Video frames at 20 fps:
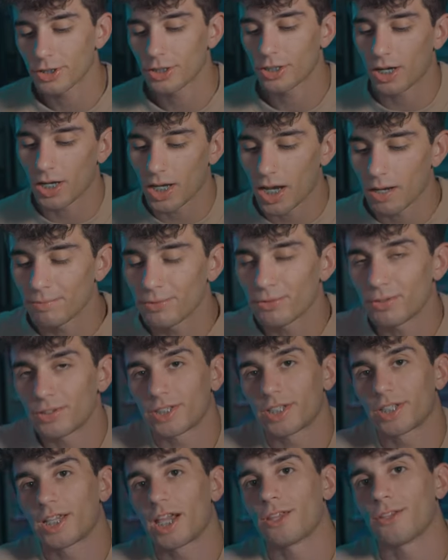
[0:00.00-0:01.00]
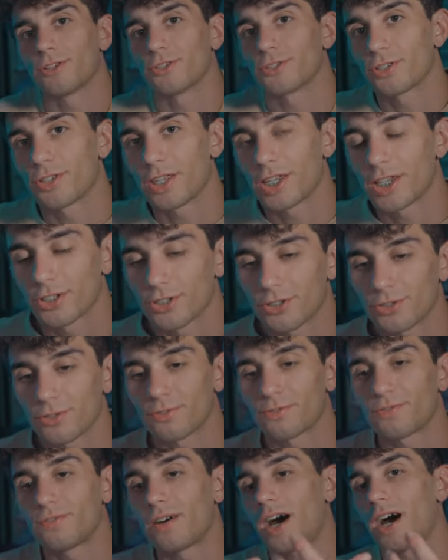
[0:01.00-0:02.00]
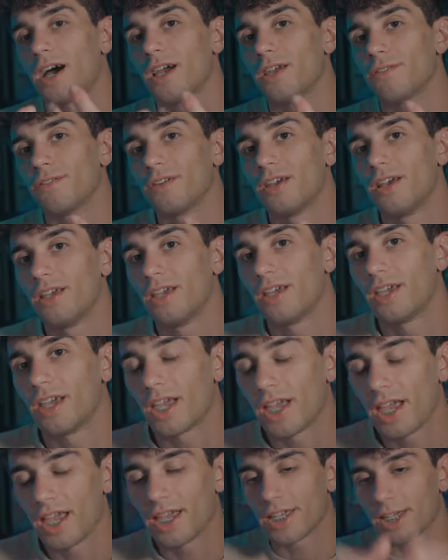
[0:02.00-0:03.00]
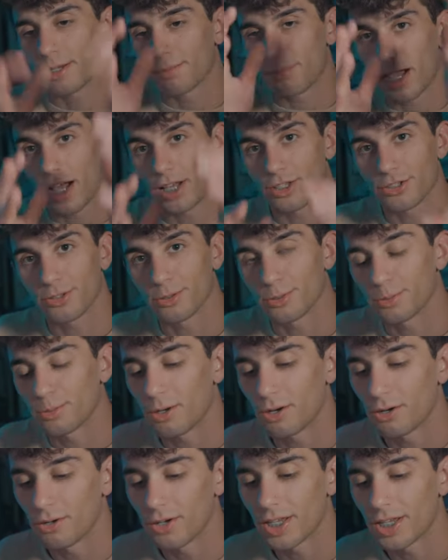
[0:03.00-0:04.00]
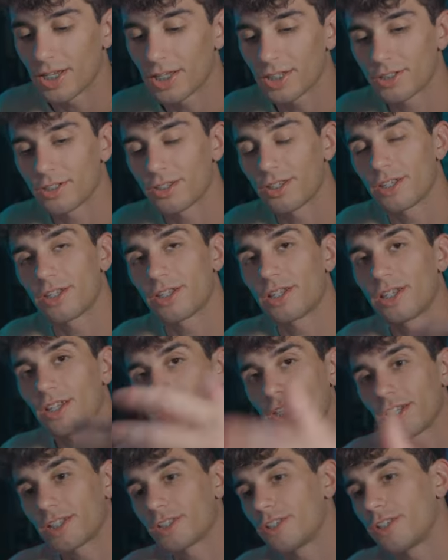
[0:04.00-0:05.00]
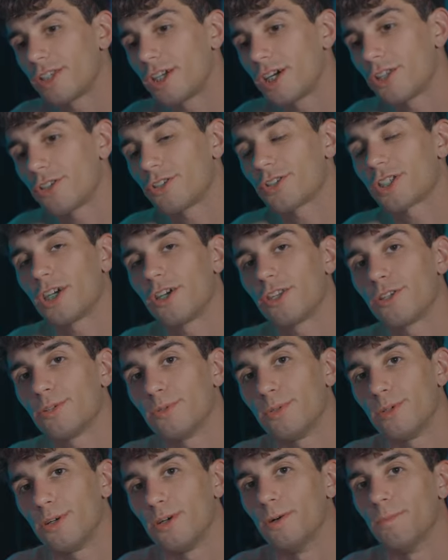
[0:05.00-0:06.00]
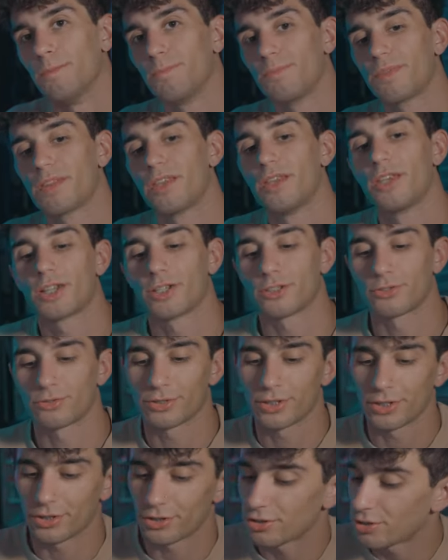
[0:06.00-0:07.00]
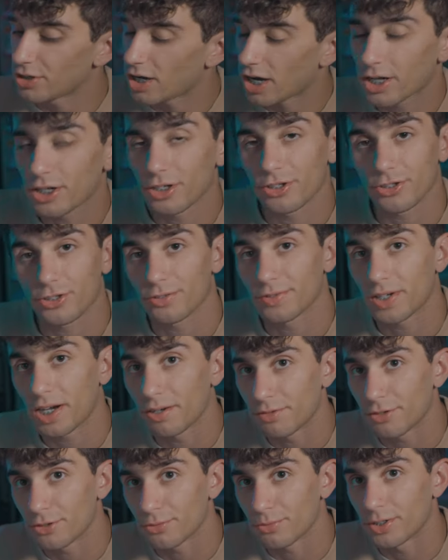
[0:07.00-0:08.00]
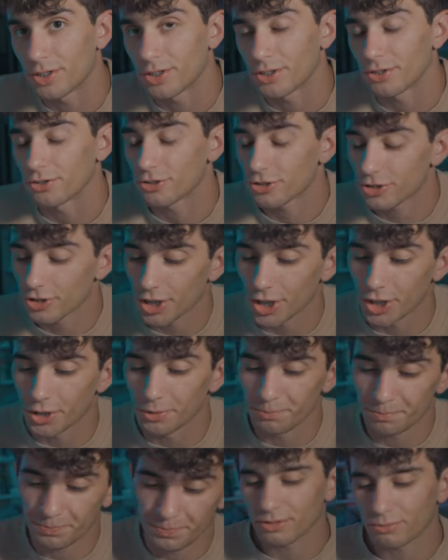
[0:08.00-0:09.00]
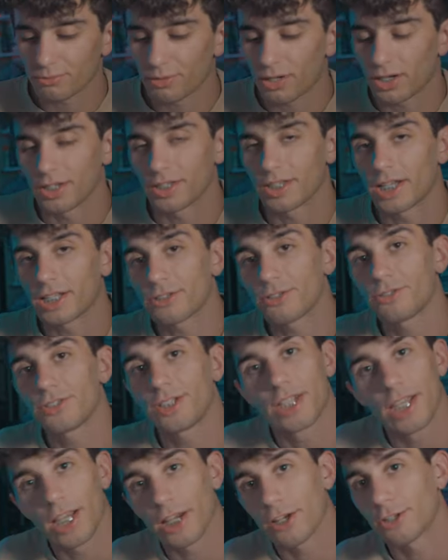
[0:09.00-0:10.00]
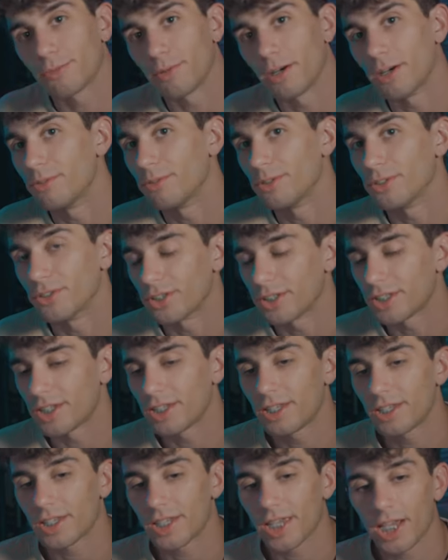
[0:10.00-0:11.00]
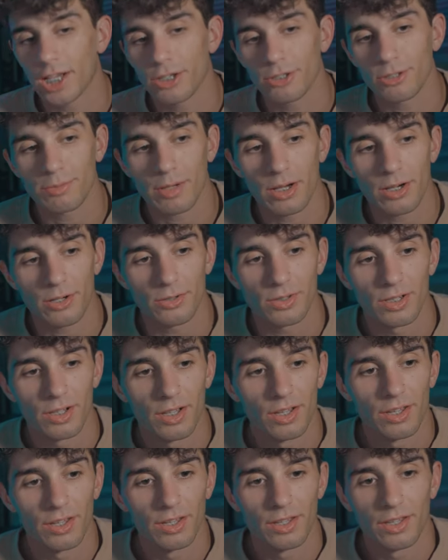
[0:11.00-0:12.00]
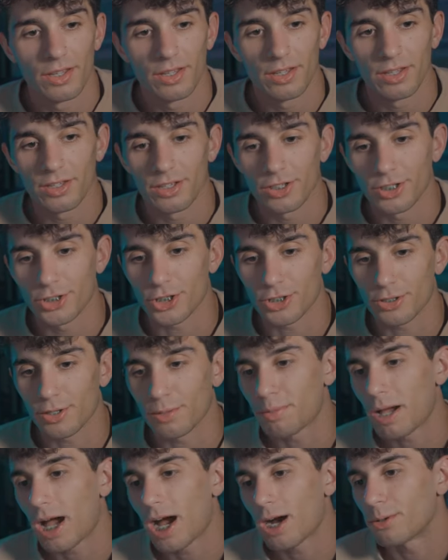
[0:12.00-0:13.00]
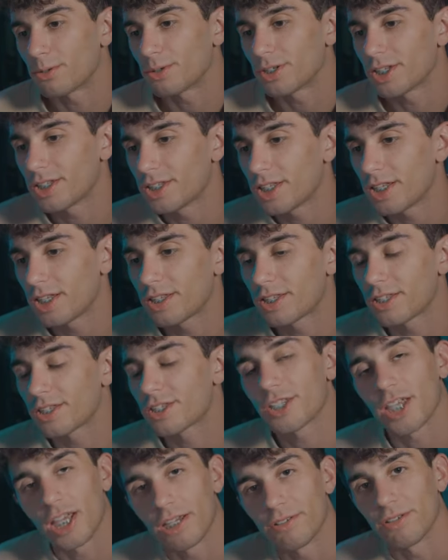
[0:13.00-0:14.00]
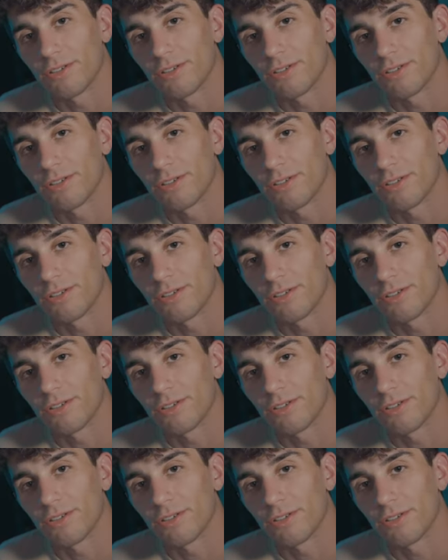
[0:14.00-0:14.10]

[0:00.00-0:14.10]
got everyone together so they could survive and get past the wall and get to the and get to the other side of the wall because they're not going to survive this winter so wanted that's all he cared about really he didn't care about just the power. He did it to save